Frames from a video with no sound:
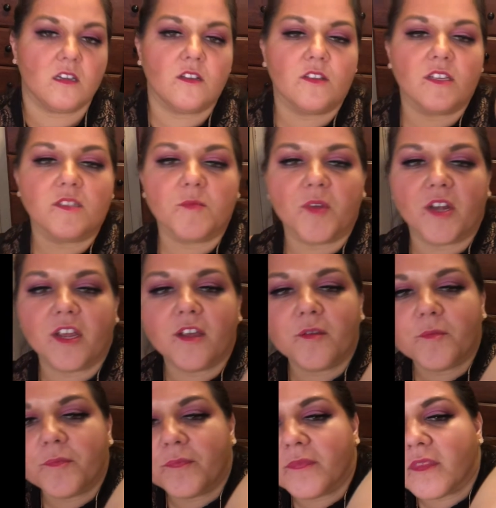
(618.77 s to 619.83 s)
Oh, that's pretty.
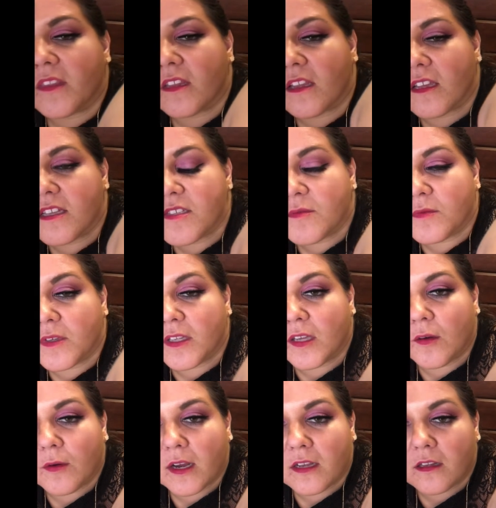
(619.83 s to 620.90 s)
It's
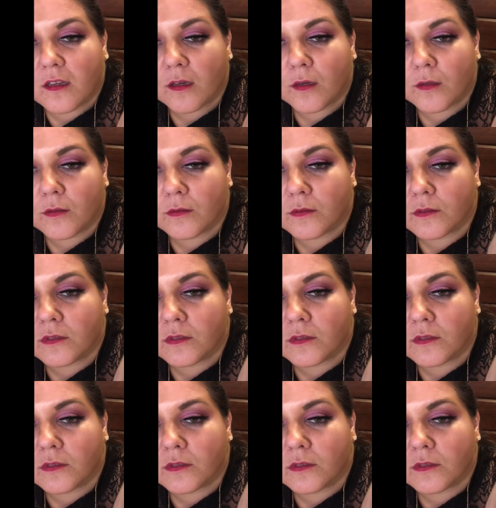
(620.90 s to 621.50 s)
really red though.